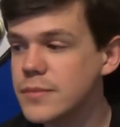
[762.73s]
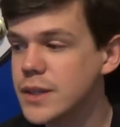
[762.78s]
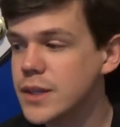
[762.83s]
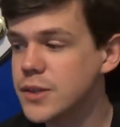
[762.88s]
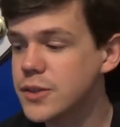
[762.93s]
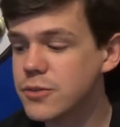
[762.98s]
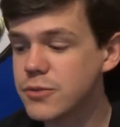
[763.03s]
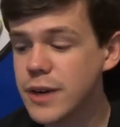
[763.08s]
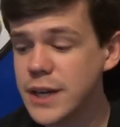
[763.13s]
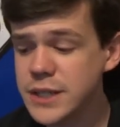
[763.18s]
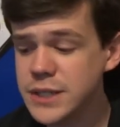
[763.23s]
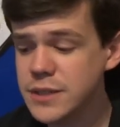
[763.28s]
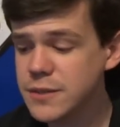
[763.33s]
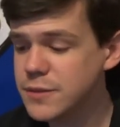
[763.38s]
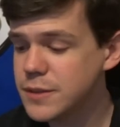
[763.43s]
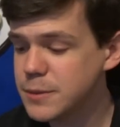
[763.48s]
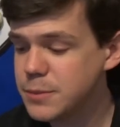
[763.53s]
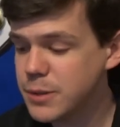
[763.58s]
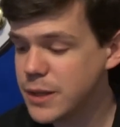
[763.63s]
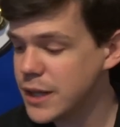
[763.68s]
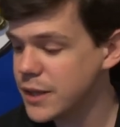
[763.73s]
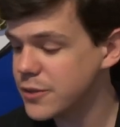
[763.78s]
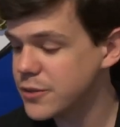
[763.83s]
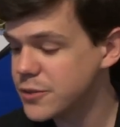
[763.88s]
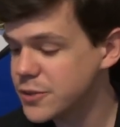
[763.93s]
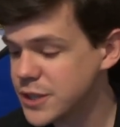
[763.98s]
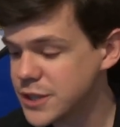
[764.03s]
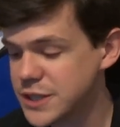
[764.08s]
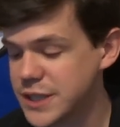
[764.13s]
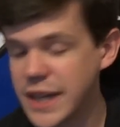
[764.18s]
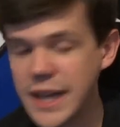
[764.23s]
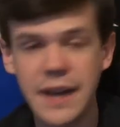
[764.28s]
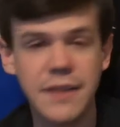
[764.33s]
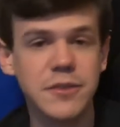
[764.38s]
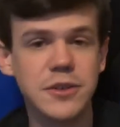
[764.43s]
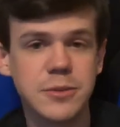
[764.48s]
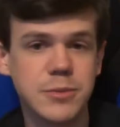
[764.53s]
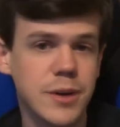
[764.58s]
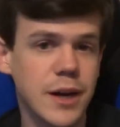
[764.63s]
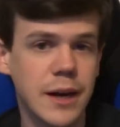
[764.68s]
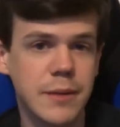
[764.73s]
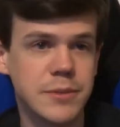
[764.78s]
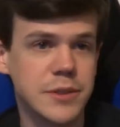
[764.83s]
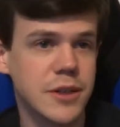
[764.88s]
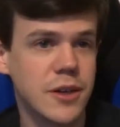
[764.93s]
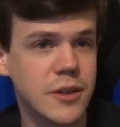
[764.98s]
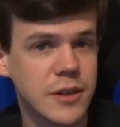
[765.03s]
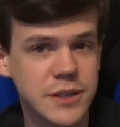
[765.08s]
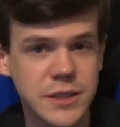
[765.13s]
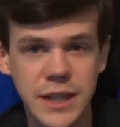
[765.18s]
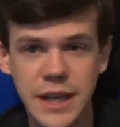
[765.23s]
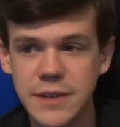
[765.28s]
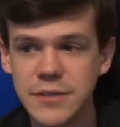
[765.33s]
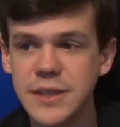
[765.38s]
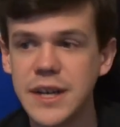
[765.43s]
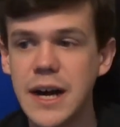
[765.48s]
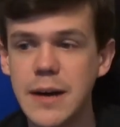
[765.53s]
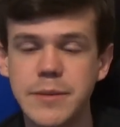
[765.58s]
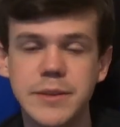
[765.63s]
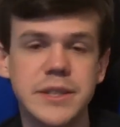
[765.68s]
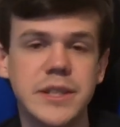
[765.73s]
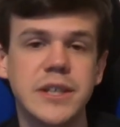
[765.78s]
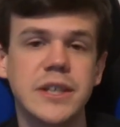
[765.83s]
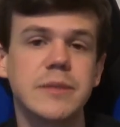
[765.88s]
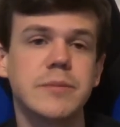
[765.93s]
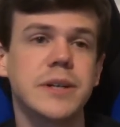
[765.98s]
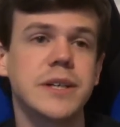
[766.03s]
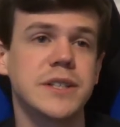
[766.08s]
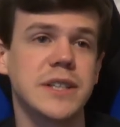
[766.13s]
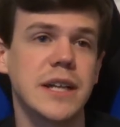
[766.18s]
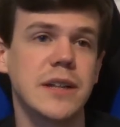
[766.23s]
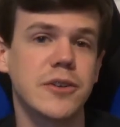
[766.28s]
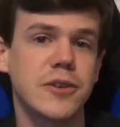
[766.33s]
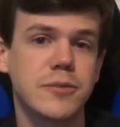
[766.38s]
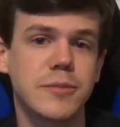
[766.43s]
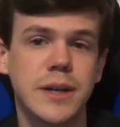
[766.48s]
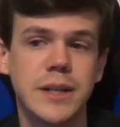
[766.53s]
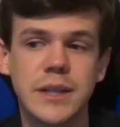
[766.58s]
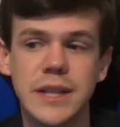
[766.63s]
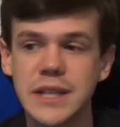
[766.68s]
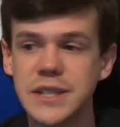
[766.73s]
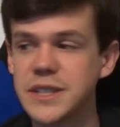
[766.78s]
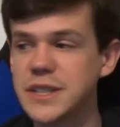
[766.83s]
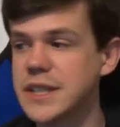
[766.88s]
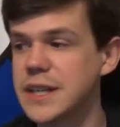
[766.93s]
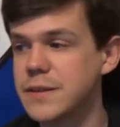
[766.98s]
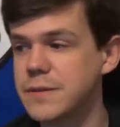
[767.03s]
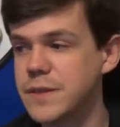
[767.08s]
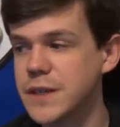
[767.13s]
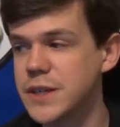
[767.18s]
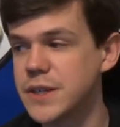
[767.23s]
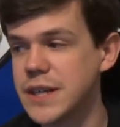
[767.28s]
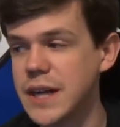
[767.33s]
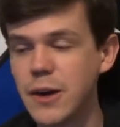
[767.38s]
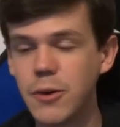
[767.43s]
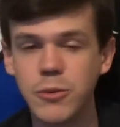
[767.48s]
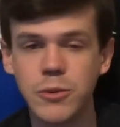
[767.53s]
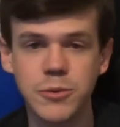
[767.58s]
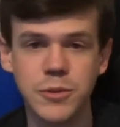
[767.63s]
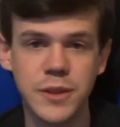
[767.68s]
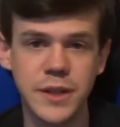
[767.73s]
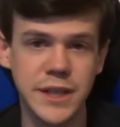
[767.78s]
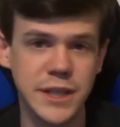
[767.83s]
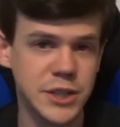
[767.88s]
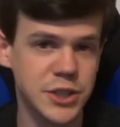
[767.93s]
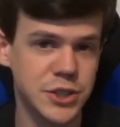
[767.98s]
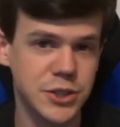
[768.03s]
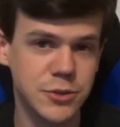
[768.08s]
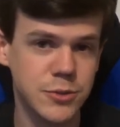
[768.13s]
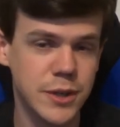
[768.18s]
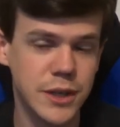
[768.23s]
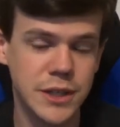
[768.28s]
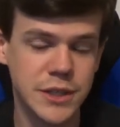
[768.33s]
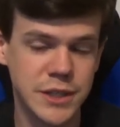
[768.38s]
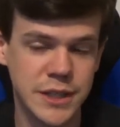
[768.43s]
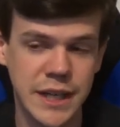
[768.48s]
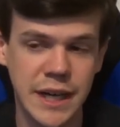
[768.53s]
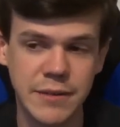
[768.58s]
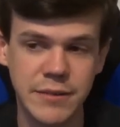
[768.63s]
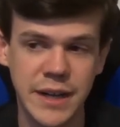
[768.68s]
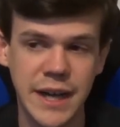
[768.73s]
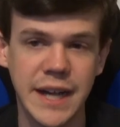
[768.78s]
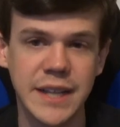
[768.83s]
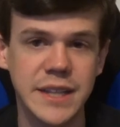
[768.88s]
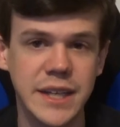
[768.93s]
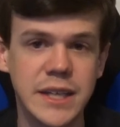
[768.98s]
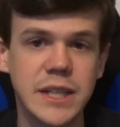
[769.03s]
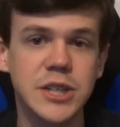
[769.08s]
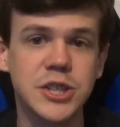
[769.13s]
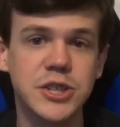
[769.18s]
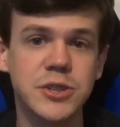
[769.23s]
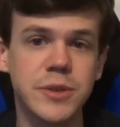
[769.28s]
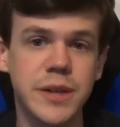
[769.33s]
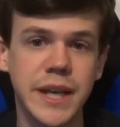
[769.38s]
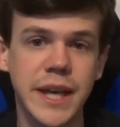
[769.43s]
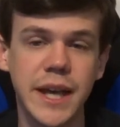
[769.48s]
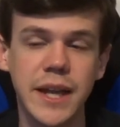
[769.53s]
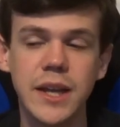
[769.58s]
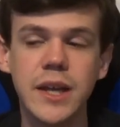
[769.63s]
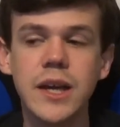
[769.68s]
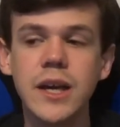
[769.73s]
The rest of the playthrough does not have those problems. It all has live commentary because I learned my lesson. I figured out what the issue was, and I haven't had that issue again.